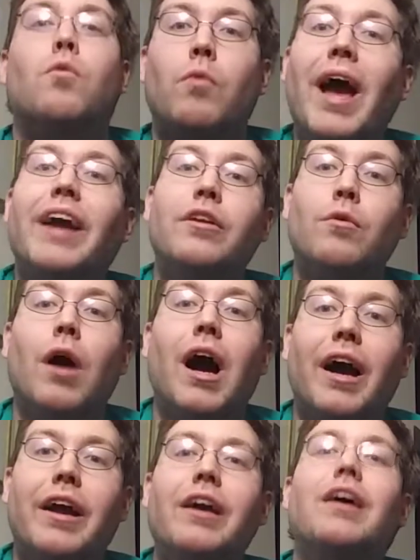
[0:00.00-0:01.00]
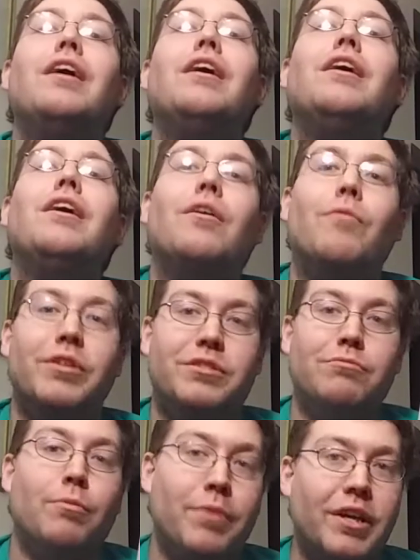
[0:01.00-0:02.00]
Ragnarok,
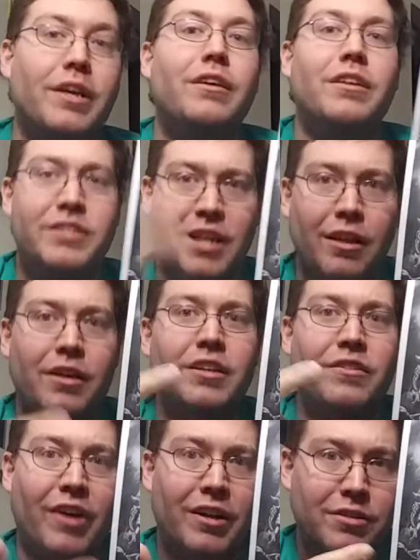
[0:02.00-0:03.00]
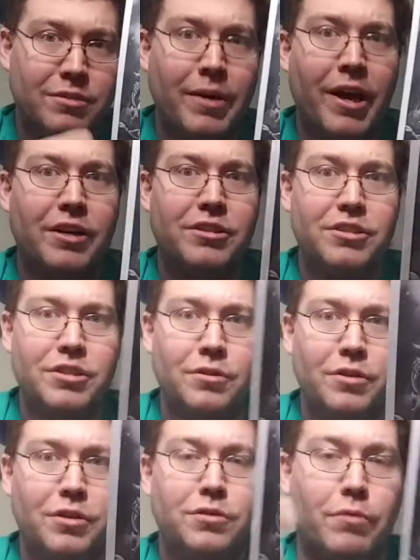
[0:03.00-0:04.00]
which will be Celica's final smash.
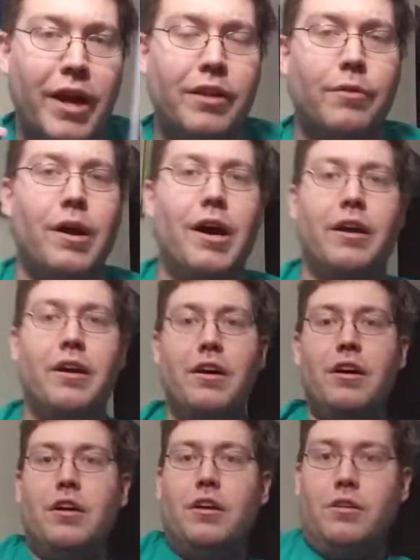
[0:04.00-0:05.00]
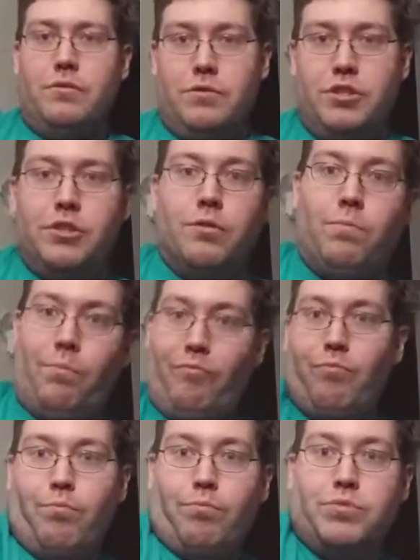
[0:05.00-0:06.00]
She'll use Ragnarok. She'll
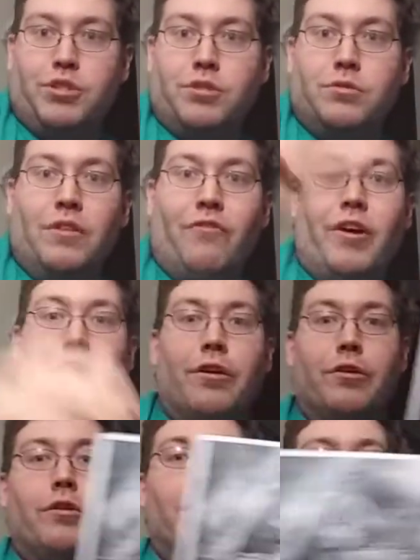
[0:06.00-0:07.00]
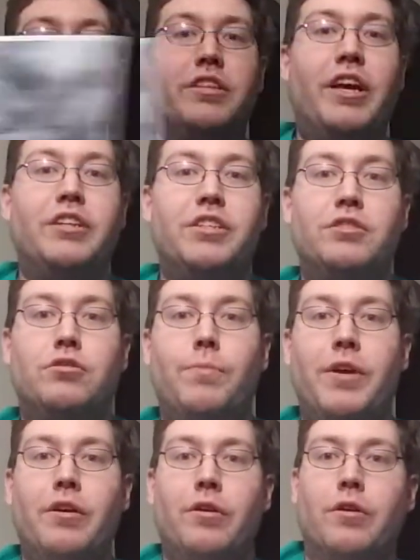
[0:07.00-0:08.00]
shoot the fire across the stage. This will
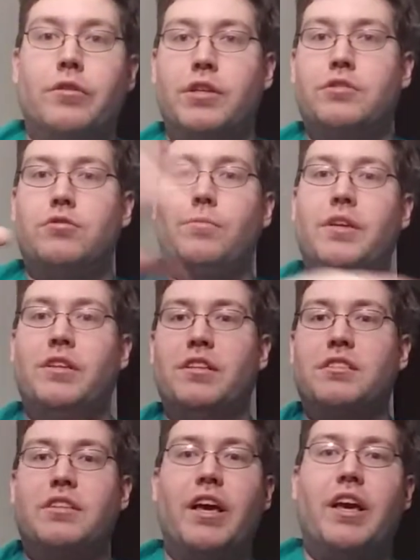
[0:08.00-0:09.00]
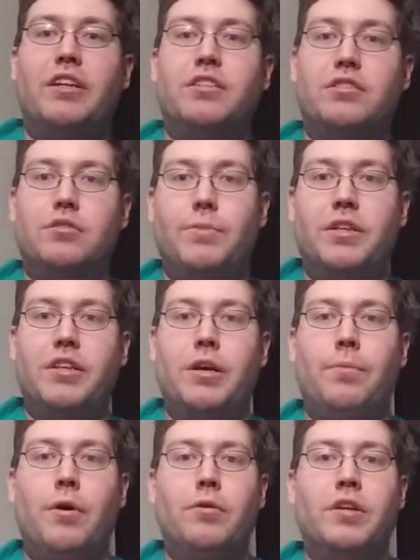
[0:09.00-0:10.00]
be her. This will be the stage. This will be the
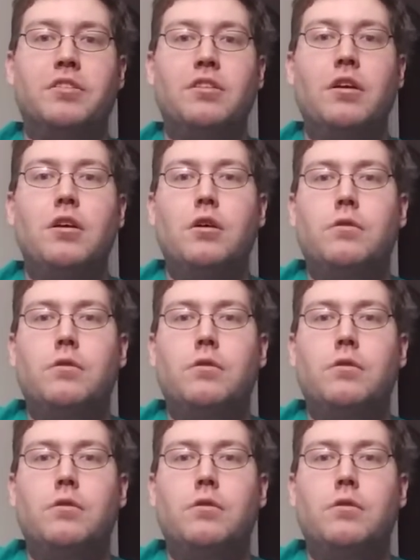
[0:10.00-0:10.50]
opponent's.